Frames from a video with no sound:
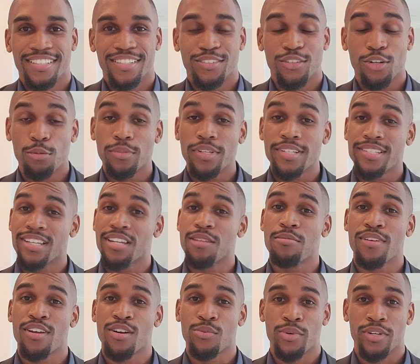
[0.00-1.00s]
Normally it's going to
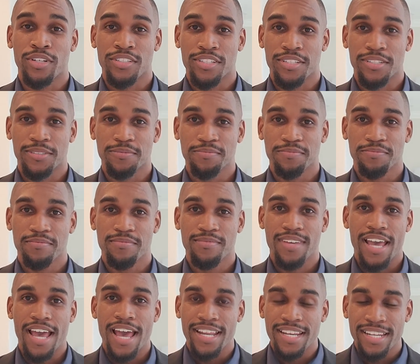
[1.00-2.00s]
be a realtor.
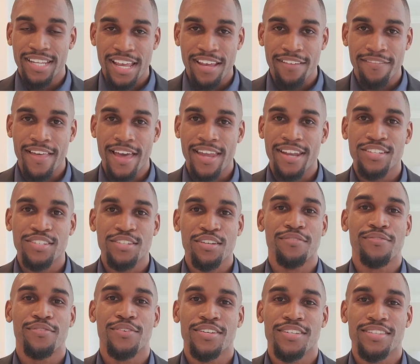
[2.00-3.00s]
And if that is your
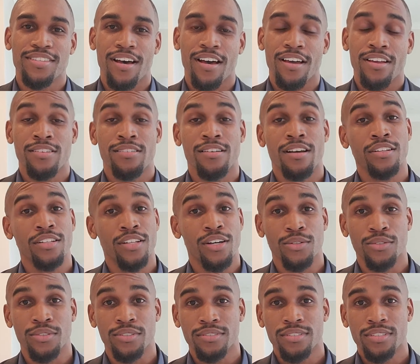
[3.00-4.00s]
first thought, you're not
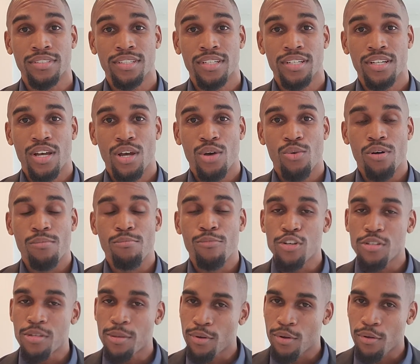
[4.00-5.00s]
alone. What
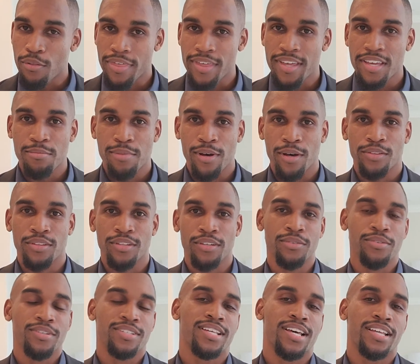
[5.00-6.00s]
most people don't think about
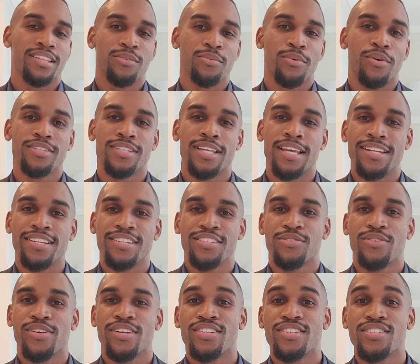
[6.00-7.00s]
though is that the real estate
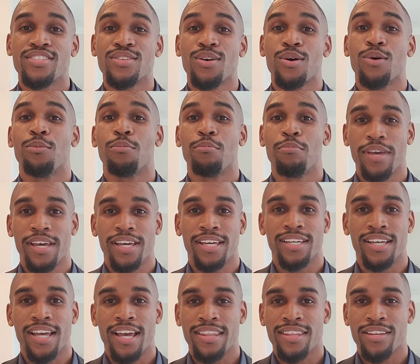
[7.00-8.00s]
industry is so big
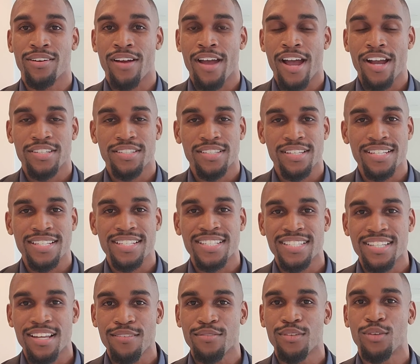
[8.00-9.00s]
and there are actually
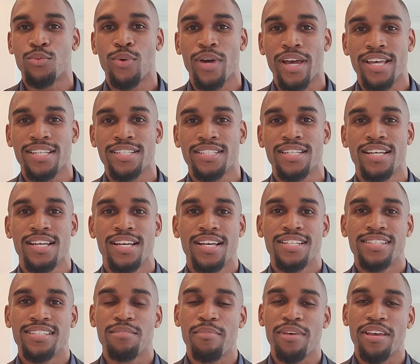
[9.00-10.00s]
several ways
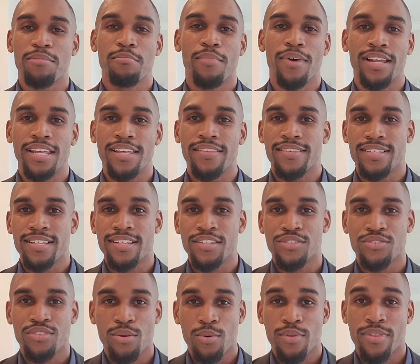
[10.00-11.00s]
to make money in this
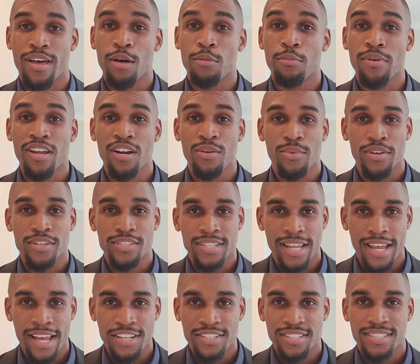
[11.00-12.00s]
industry without being a real
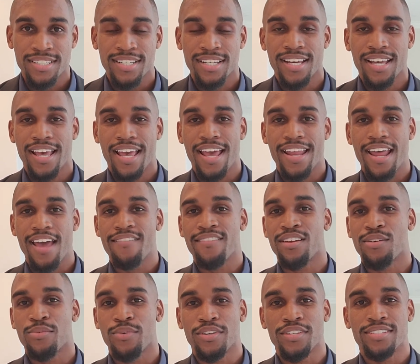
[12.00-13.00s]
estate agent and having a
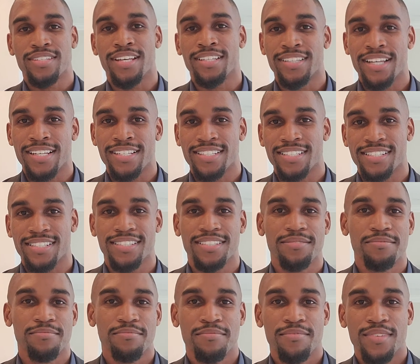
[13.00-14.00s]
real estate license.
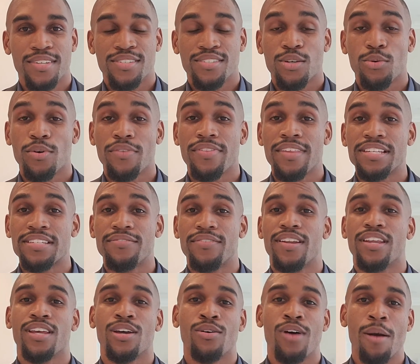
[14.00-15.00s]
So in this
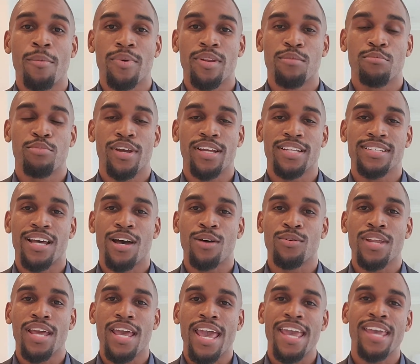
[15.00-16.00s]
video, I'm going to break down
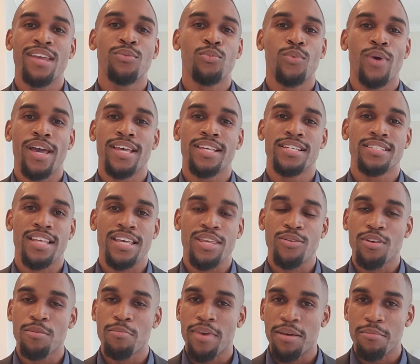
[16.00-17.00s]
8 ways that you
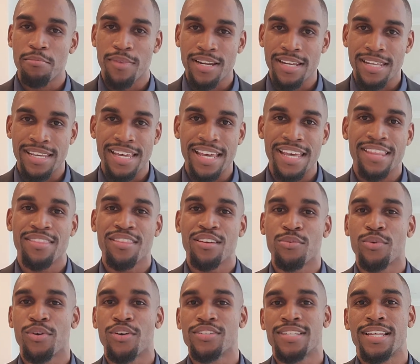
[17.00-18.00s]
can make money in the
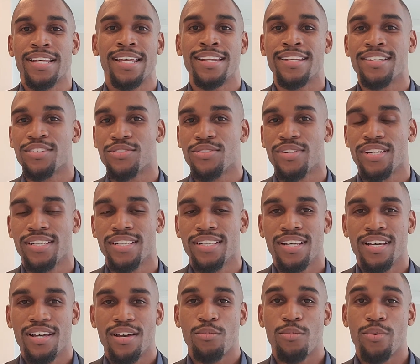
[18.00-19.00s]
real estate industry
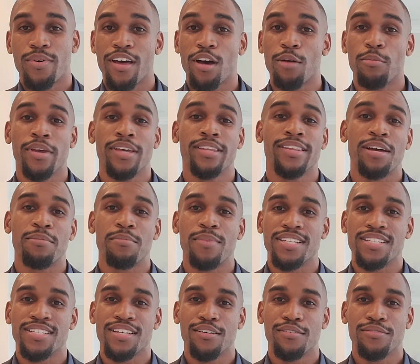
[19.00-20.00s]
without being like
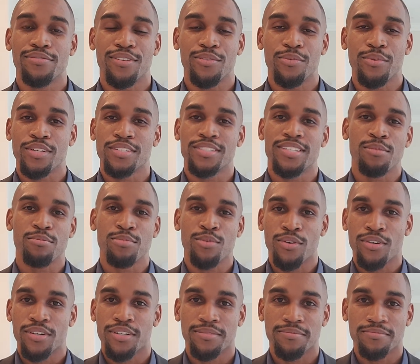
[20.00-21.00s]
myself, a real estate
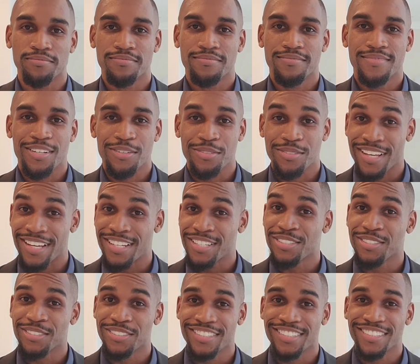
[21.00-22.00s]
broker. So stay
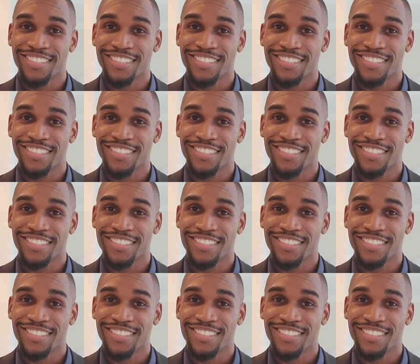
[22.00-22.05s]
tuned.